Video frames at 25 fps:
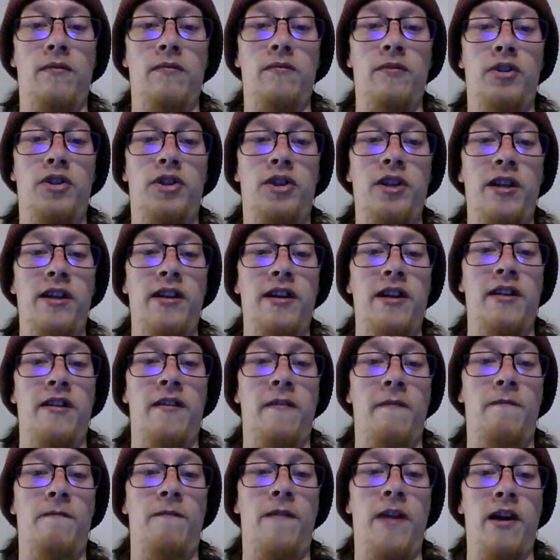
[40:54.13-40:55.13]
shit didn't
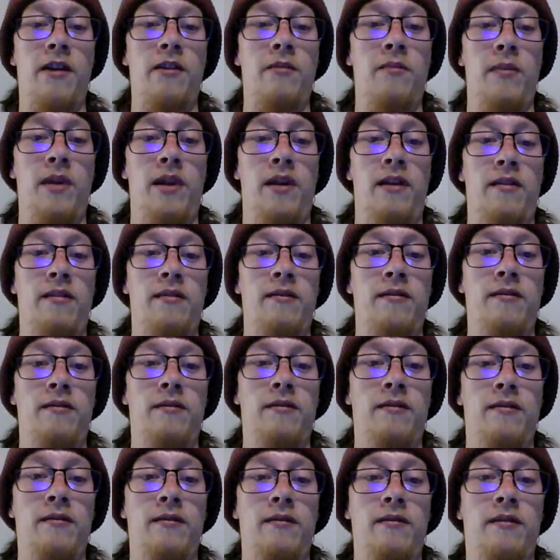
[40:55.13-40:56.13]
affect me.
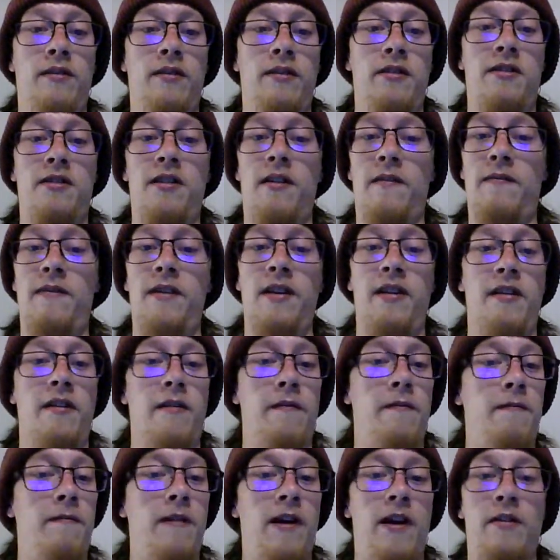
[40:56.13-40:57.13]
Stuff didn't
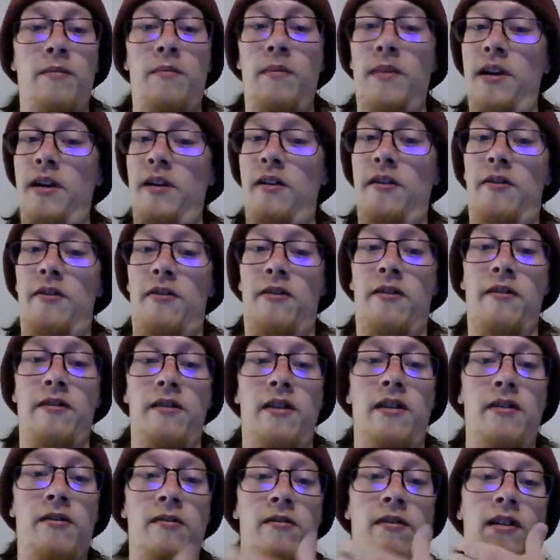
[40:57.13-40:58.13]
affect me at all.
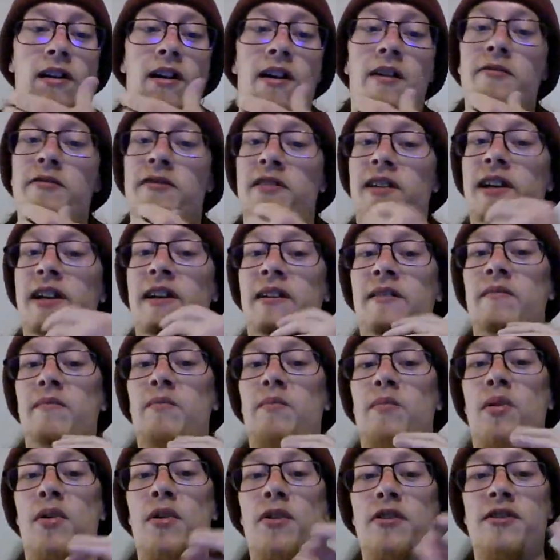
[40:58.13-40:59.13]
Like I was like
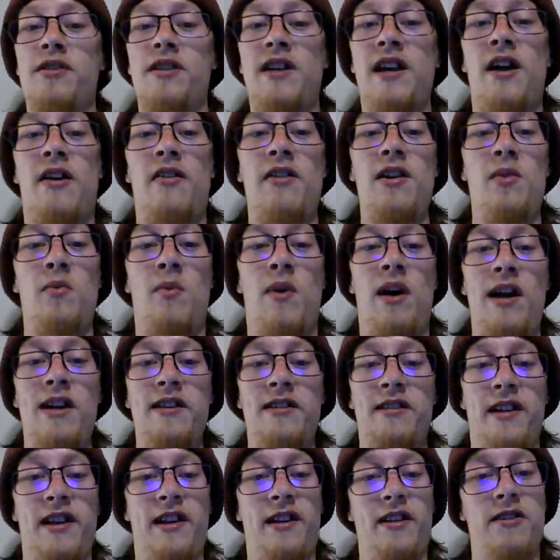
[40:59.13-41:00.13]
personality
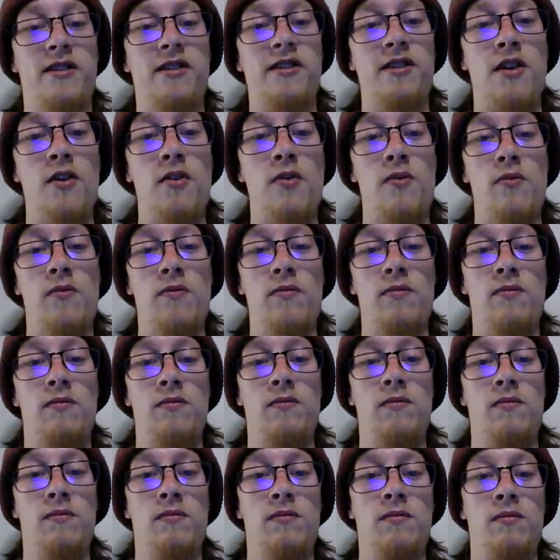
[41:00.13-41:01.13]
wise like a stone.
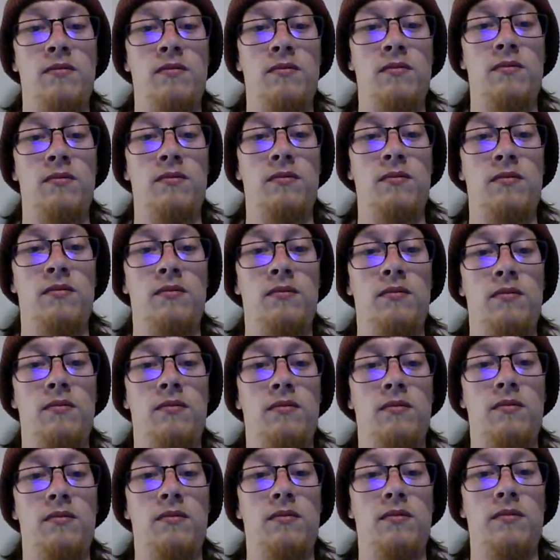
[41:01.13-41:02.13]

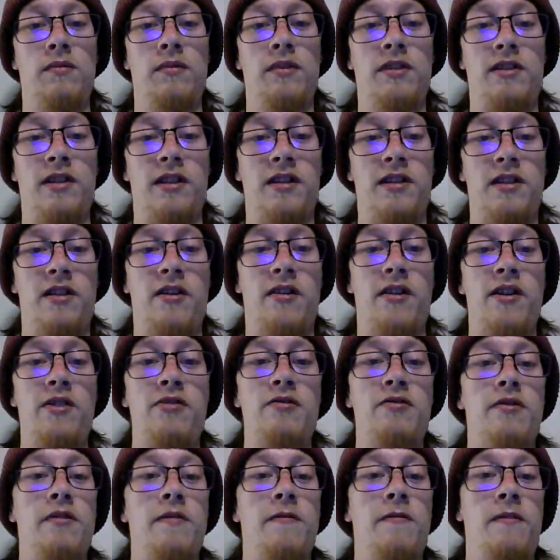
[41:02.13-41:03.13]
At least that's how I
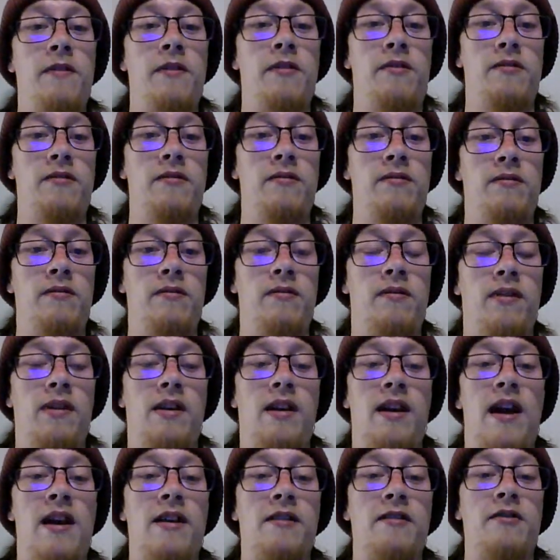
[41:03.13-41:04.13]
used to feel.
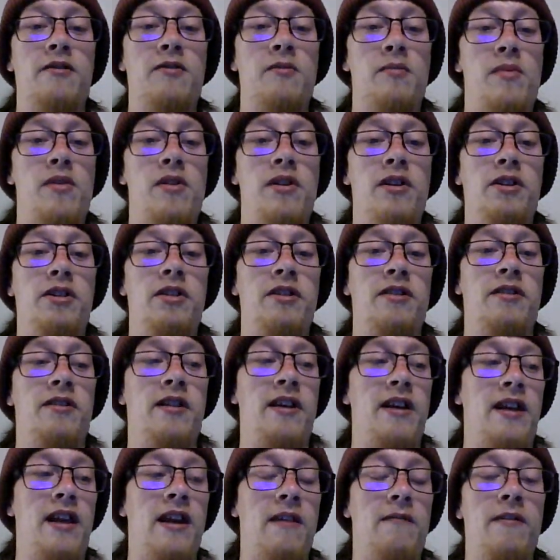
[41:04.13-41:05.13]
Then not so much. It's
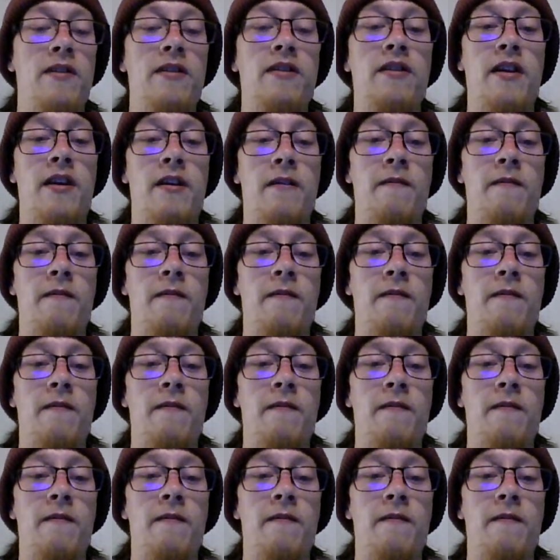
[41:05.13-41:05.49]
like everything